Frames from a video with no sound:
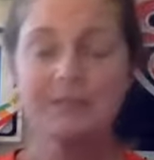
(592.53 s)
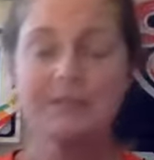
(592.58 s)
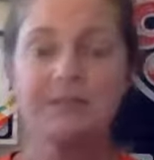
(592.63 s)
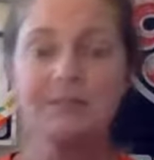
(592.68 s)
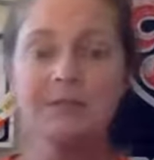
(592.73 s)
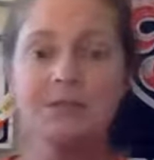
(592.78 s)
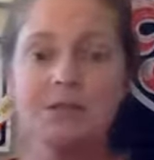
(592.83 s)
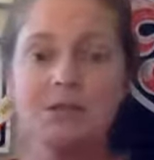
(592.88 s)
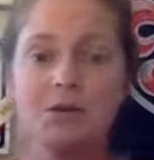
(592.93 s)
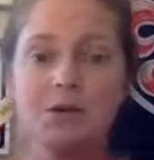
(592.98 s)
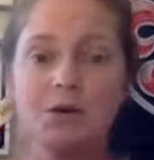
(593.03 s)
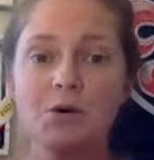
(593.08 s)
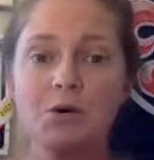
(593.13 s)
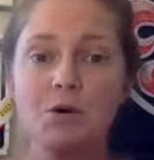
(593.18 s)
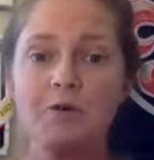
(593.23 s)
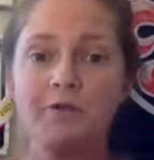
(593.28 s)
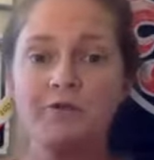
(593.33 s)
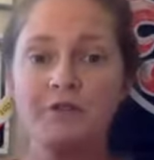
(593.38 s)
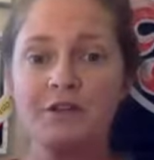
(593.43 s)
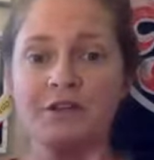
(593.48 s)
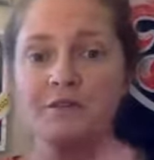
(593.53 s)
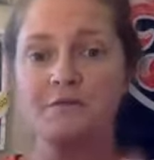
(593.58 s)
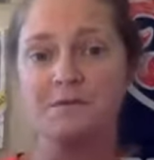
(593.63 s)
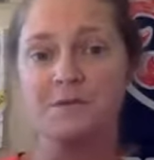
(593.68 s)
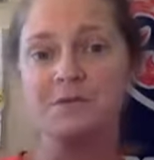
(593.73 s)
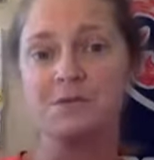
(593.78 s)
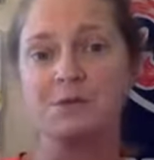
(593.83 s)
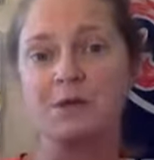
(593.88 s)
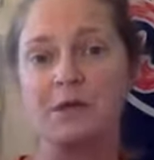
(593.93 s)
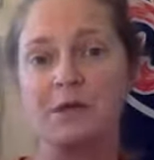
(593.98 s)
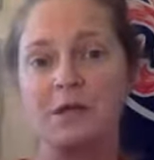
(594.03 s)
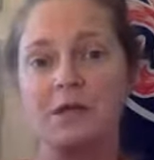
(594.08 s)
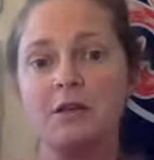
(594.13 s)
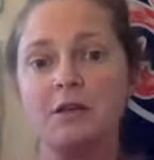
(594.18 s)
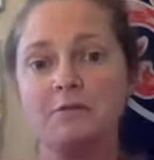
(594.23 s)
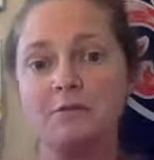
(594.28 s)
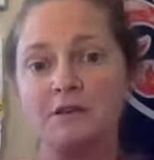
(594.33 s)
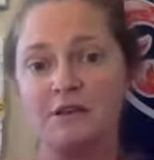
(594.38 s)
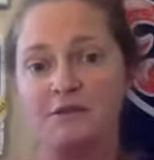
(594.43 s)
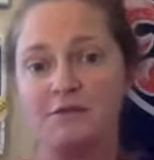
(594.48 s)
So hopefully you've been doing a little
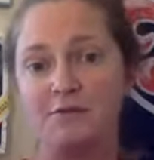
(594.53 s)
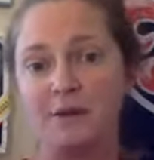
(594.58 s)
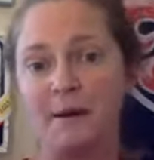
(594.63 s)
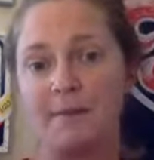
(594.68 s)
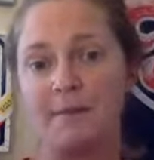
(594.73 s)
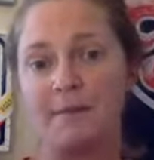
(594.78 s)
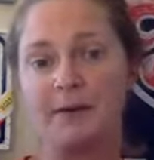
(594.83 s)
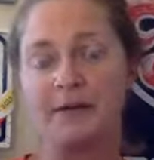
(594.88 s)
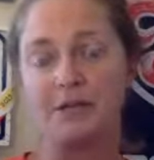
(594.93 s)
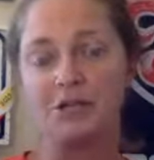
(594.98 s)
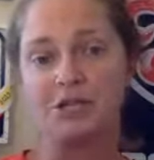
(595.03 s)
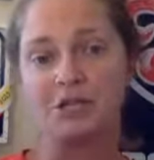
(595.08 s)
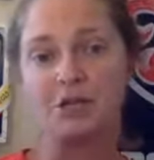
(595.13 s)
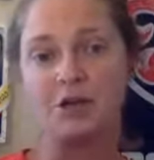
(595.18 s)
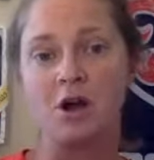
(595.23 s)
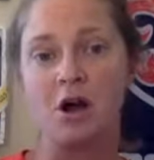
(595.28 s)
bit of preparation